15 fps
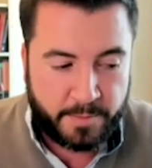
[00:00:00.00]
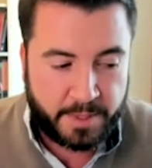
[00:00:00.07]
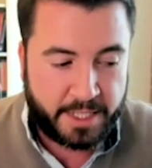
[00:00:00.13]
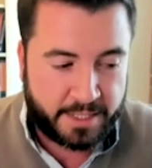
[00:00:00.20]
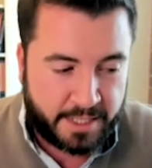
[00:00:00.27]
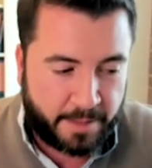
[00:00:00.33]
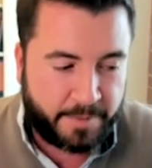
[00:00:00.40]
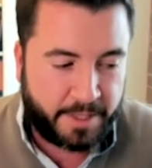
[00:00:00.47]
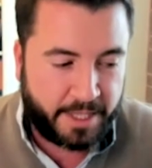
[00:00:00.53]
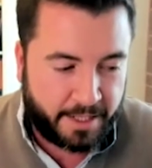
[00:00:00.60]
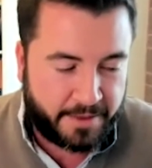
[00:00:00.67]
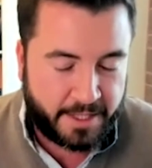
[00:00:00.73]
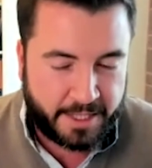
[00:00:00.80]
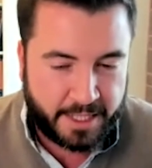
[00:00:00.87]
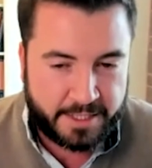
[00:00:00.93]
because I mean,
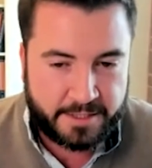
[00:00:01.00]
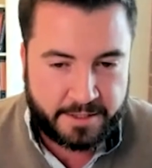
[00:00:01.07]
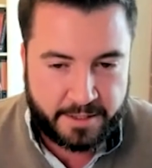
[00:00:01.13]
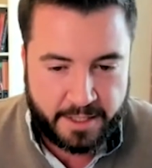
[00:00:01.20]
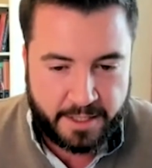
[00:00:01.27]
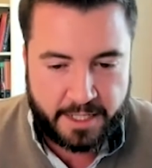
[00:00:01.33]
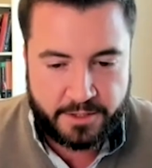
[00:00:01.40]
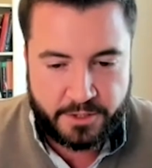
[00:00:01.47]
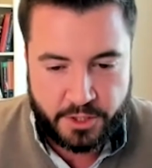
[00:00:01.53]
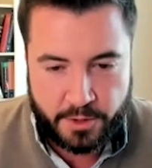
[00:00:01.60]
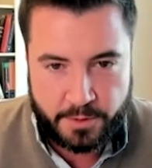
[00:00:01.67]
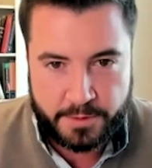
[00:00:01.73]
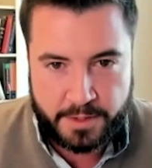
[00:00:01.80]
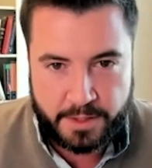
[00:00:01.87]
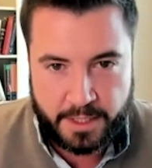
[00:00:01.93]
I think that's that
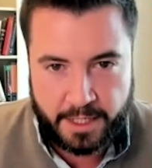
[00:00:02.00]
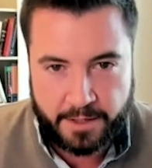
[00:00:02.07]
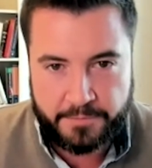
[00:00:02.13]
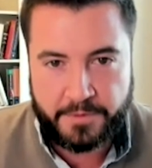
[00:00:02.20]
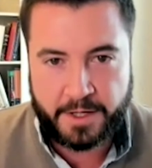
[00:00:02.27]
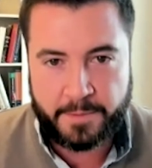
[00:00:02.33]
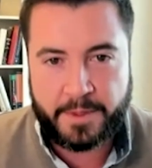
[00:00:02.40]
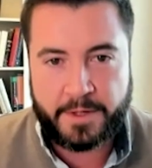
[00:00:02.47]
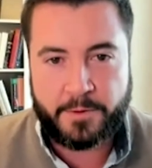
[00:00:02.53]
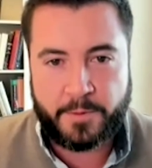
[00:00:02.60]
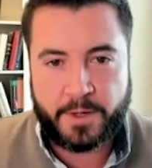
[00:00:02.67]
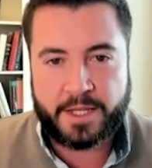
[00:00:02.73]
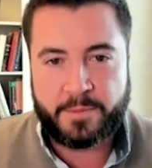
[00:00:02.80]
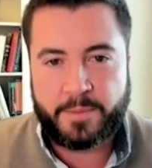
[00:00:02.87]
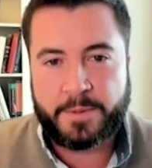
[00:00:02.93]
shows in a fundamental
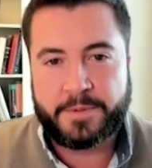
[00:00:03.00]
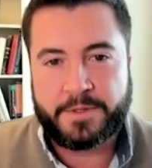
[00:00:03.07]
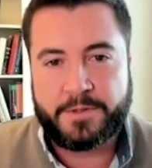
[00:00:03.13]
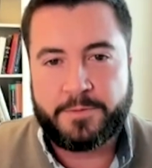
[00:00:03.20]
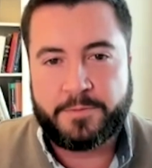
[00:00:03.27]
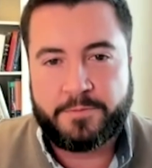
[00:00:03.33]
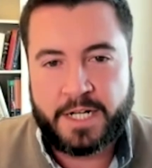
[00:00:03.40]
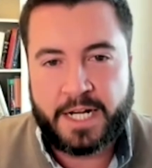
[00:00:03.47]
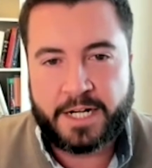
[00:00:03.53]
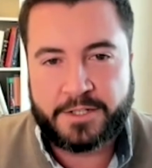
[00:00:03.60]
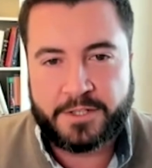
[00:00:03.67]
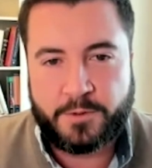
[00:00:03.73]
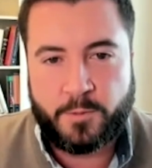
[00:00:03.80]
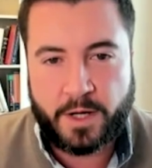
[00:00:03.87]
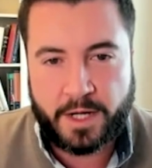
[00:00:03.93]
way that people don't
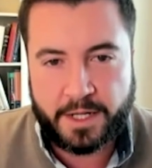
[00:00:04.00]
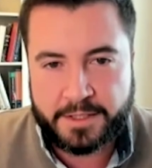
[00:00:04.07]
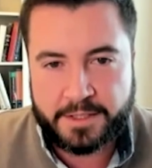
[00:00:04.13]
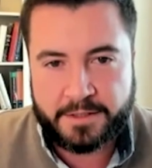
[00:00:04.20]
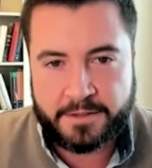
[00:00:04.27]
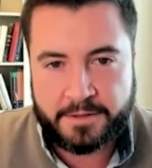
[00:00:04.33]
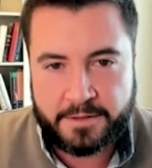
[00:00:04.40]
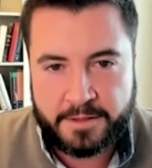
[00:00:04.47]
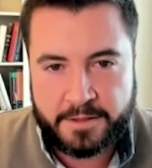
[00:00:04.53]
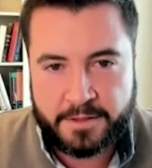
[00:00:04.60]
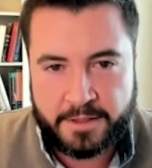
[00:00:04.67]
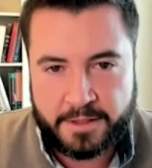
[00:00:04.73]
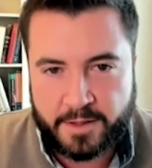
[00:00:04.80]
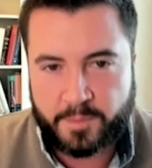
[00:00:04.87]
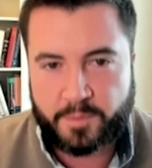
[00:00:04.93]
actually want
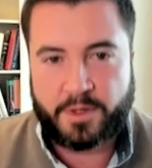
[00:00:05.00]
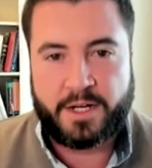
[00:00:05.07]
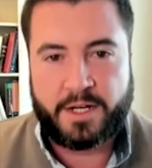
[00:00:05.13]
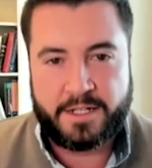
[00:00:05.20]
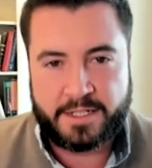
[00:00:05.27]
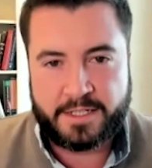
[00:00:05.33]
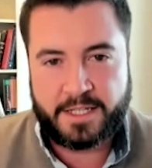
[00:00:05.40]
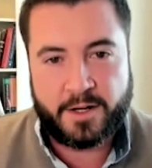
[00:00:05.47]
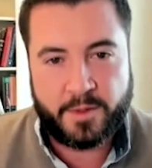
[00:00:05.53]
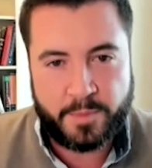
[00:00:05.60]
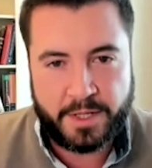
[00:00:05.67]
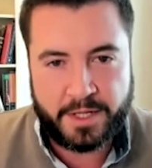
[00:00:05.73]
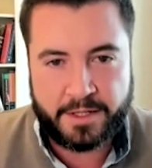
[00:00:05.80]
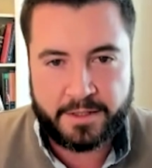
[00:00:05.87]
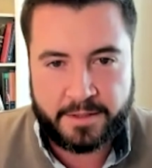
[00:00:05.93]
the products that are
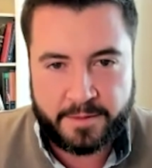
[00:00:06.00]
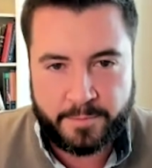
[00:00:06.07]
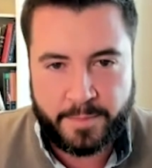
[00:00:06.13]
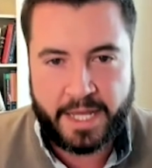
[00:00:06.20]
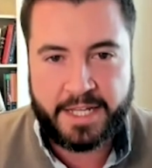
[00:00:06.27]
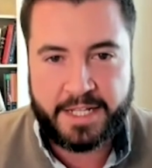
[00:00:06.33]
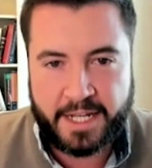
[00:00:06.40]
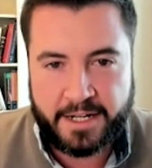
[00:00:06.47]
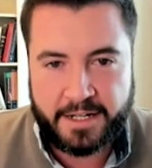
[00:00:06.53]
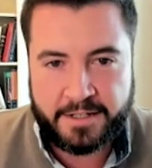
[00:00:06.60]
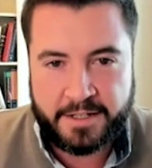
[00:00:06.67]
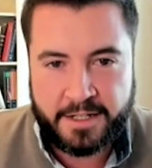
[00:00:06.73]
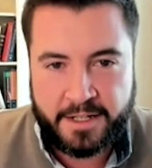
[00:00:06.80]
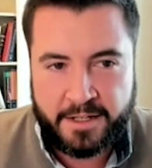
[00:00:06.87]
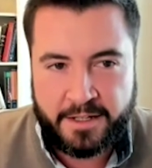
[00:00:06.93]
being mandated,